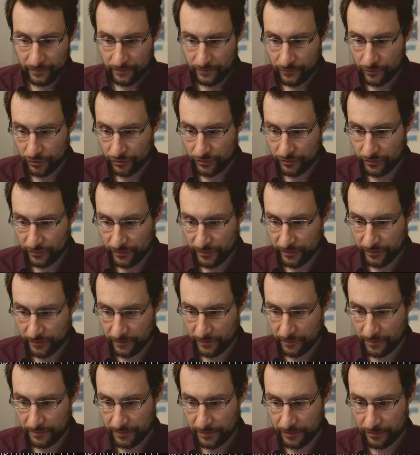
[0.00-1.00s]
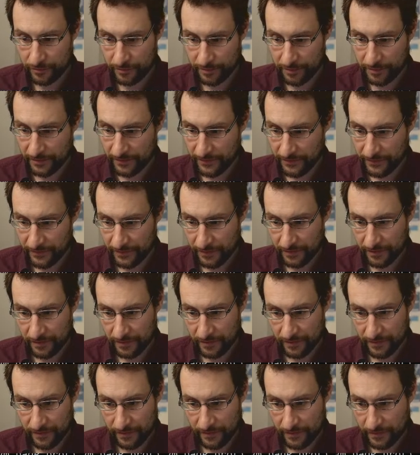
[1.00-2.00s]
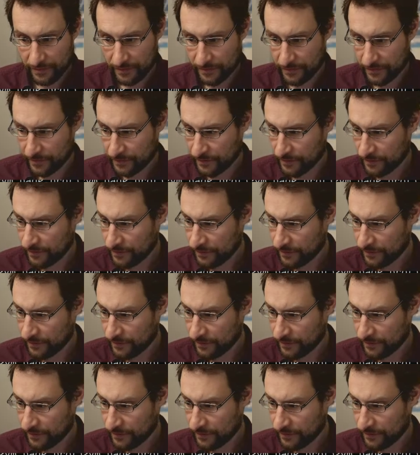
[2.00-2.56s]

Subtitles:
What do we have for PowerPC in this?